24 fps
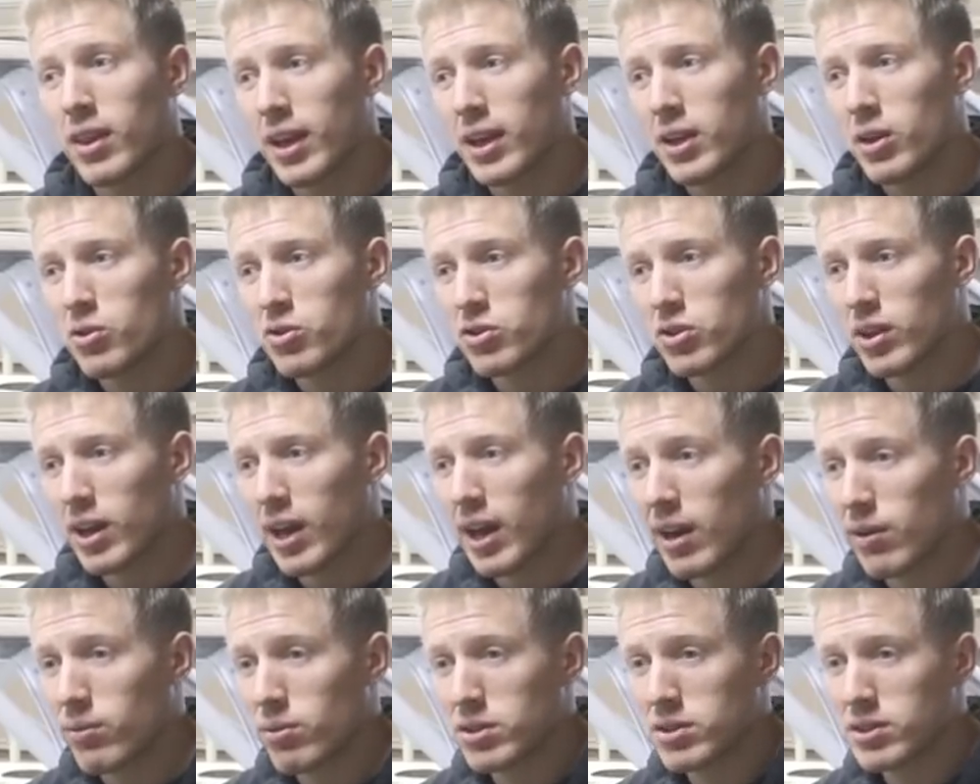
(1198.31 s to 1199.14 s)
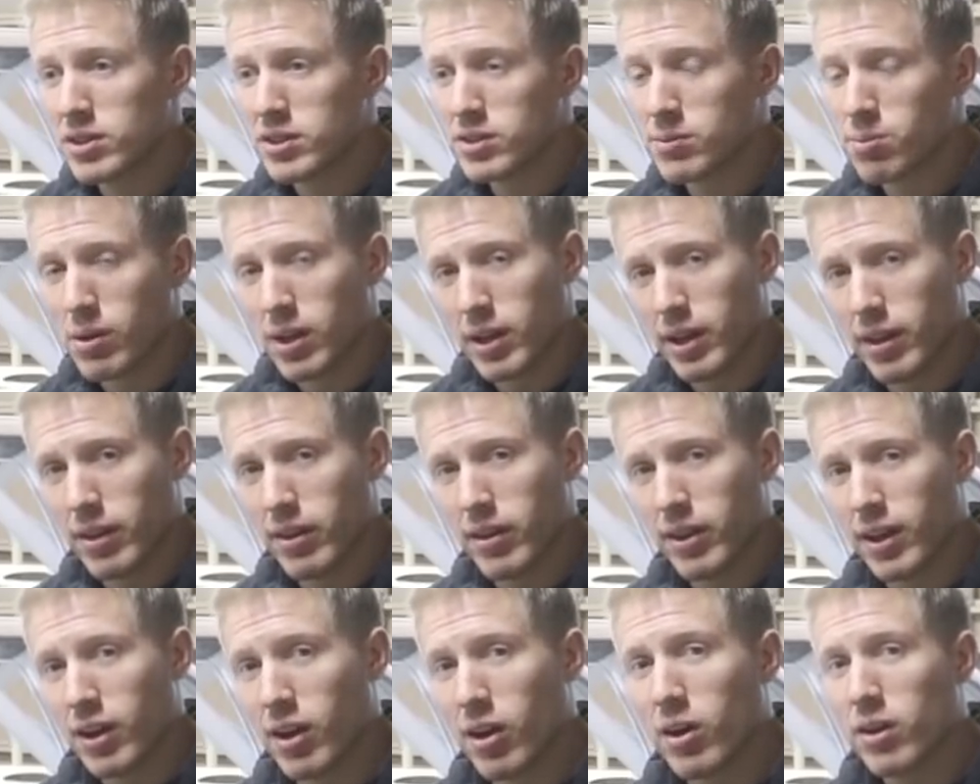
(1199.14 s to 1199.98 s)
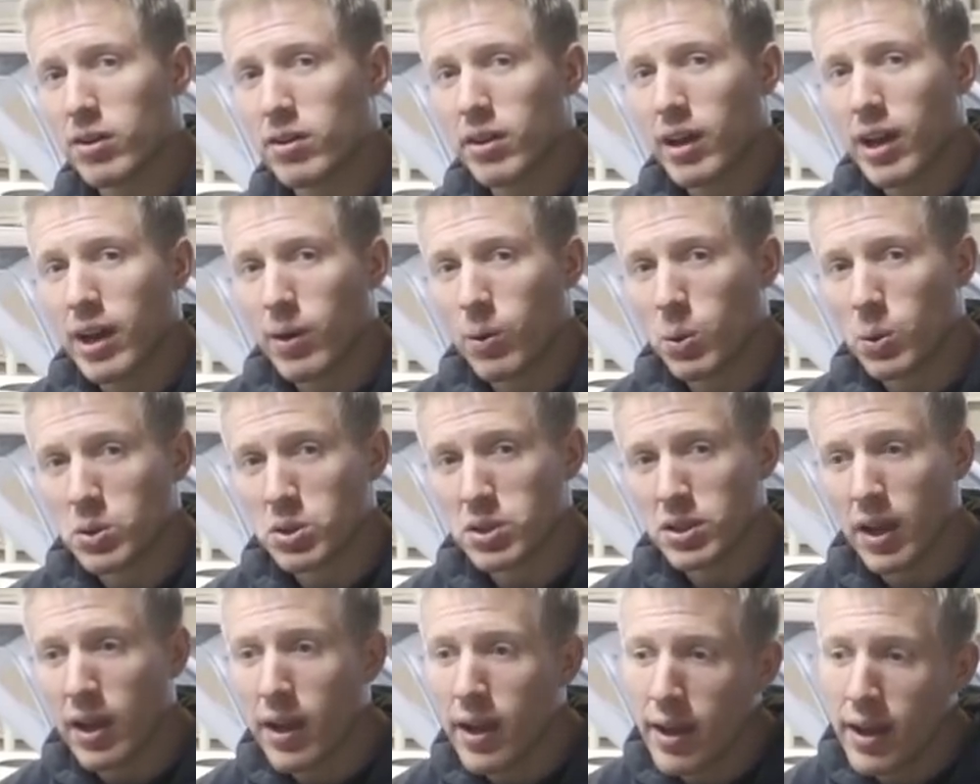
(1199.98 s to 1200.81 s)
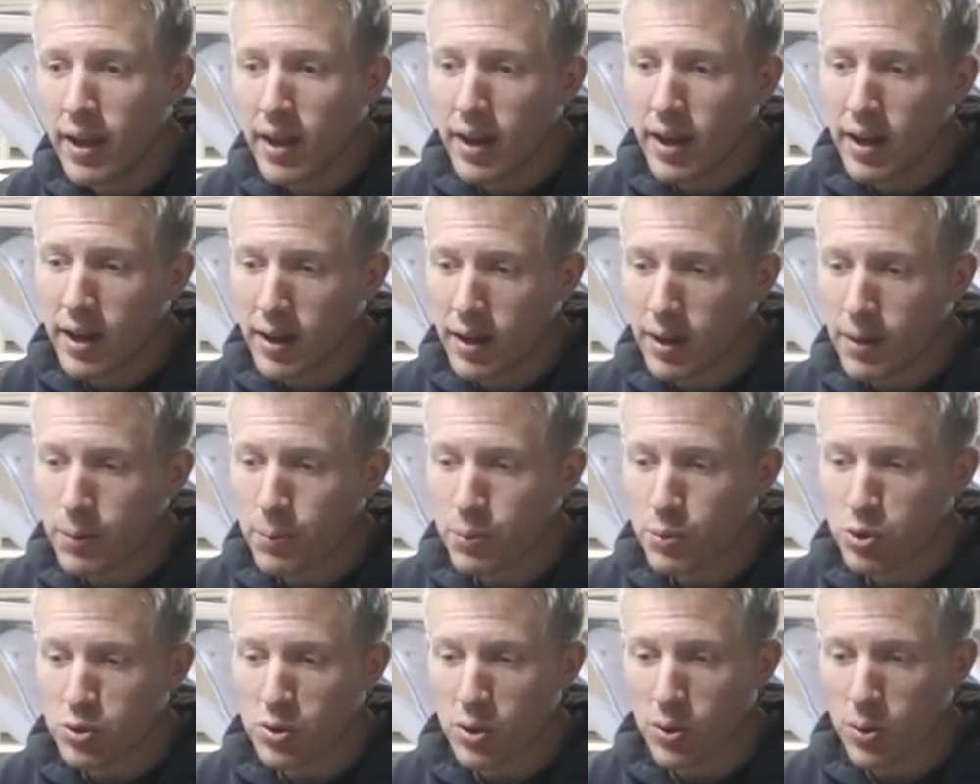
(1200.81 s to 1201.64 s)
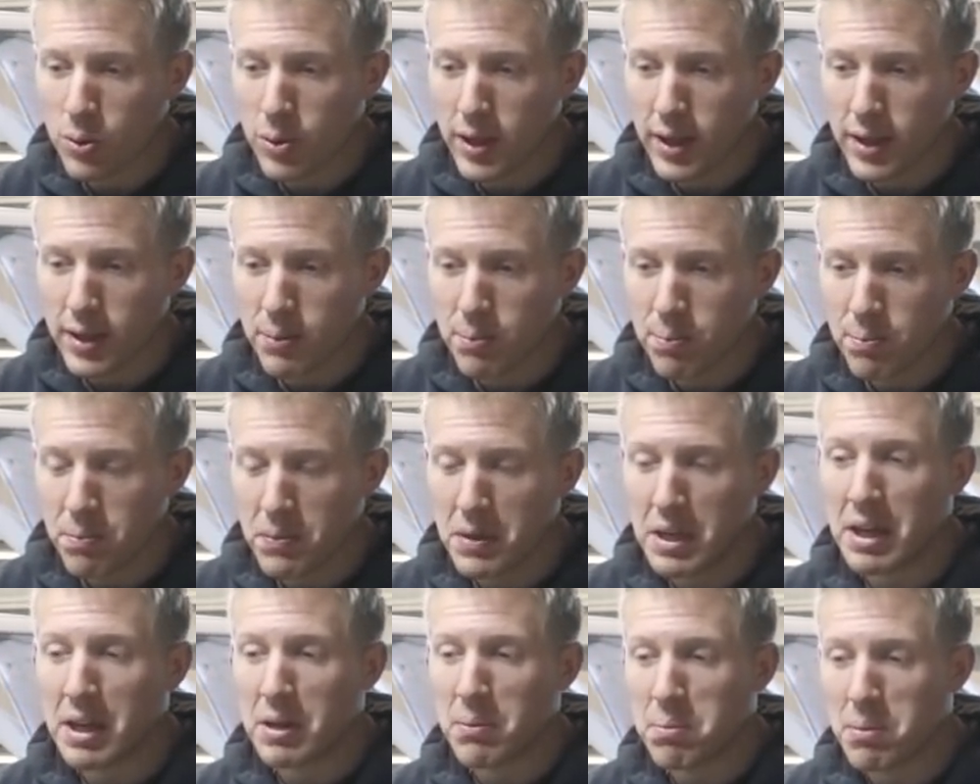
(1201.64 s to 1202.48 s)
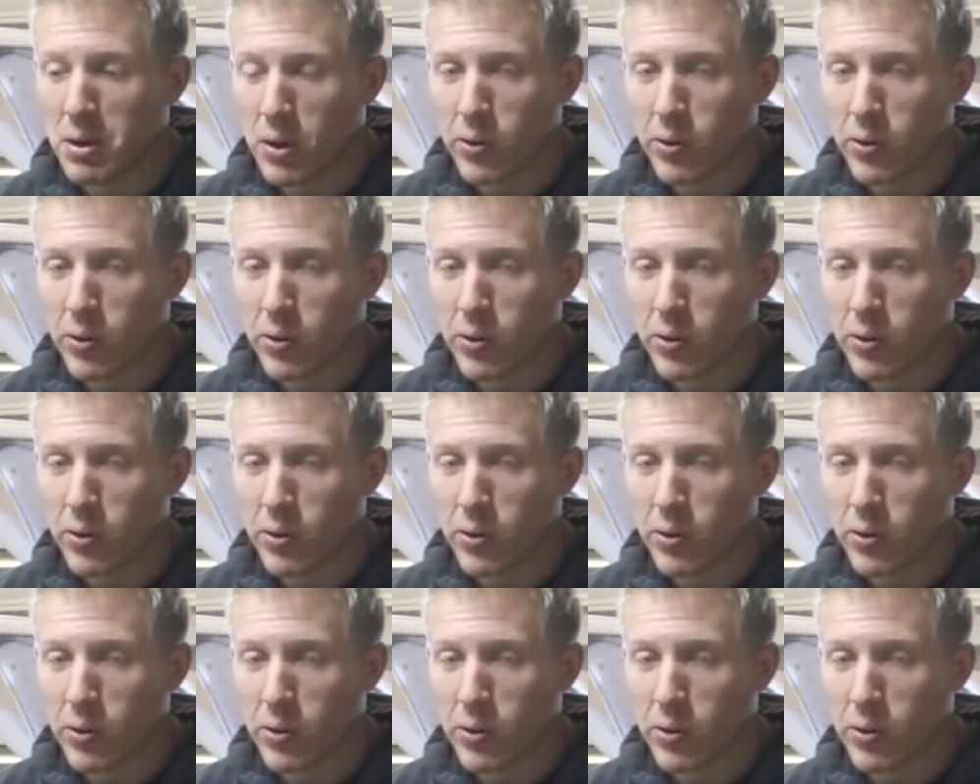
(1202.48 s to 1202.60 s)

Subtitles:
They usually average this probably in like 100 hours. So they could get it